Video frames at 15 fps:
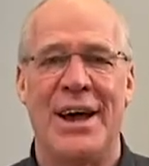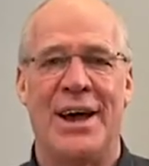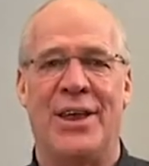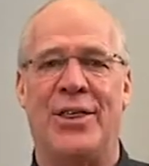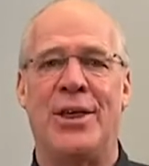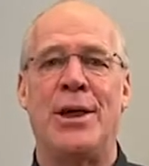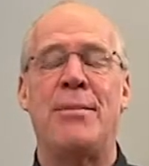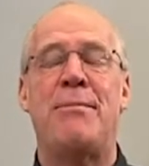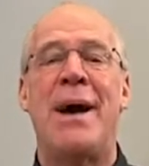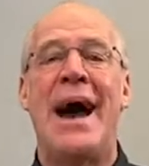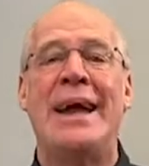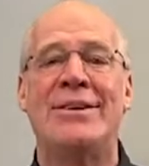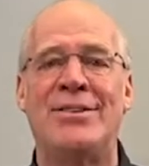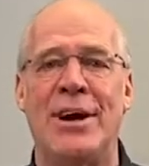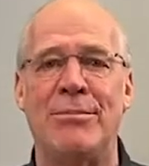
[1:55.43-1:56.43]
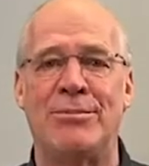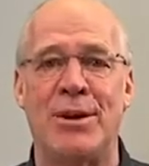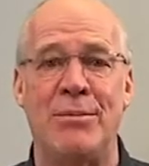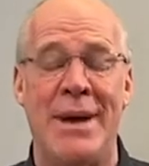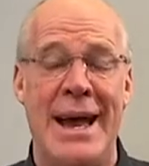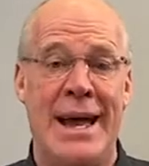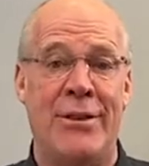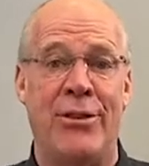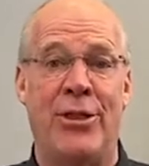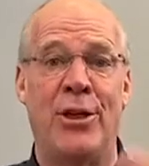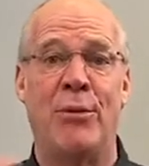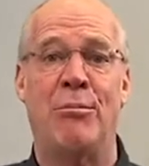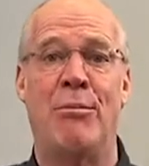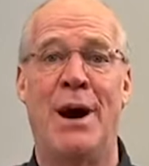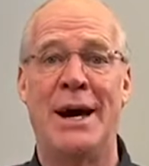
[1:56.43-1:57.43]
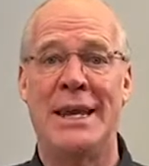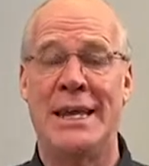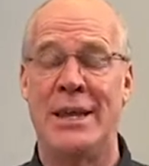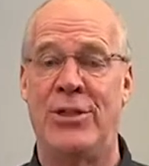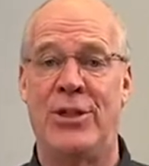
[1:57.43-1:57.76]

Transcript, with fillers: the pent-up demand, the money,